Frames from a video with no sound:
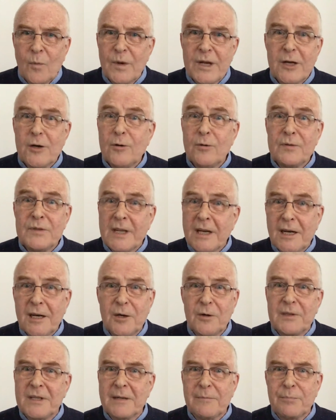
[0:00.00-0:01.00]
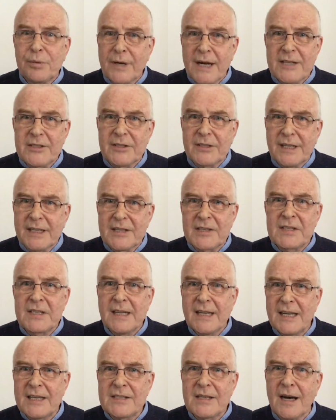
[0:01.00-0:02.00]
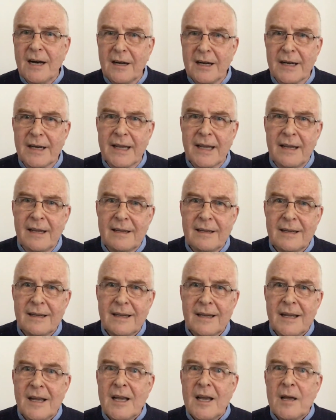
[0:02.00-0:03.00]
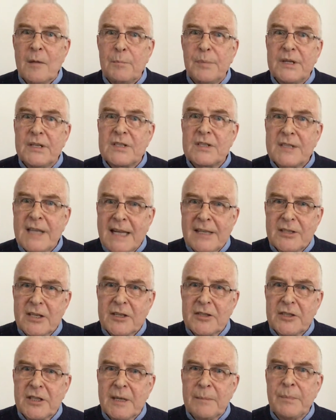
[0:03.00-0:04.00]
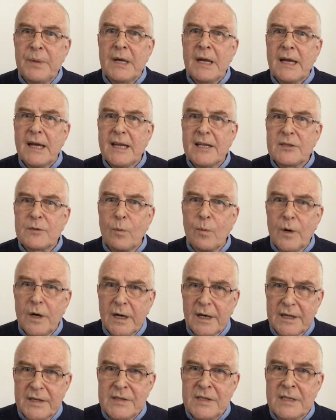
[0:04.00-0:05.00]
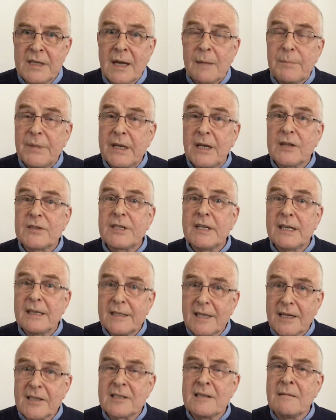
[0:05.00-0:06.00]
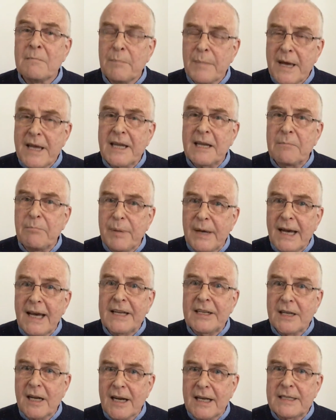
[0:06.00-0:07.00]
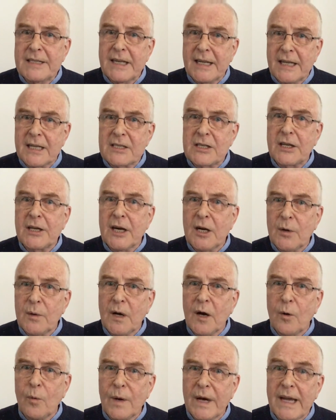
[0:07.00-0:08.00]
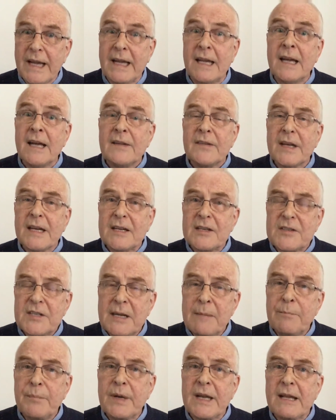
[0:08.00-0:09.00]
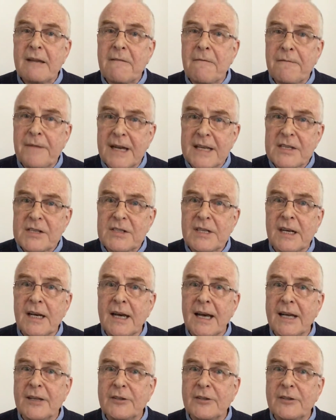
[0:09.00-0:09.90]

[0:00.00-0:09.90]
We all know that prejudice is ugly, but censorship is worse because it doesn't make bad ideas go away. They simply fester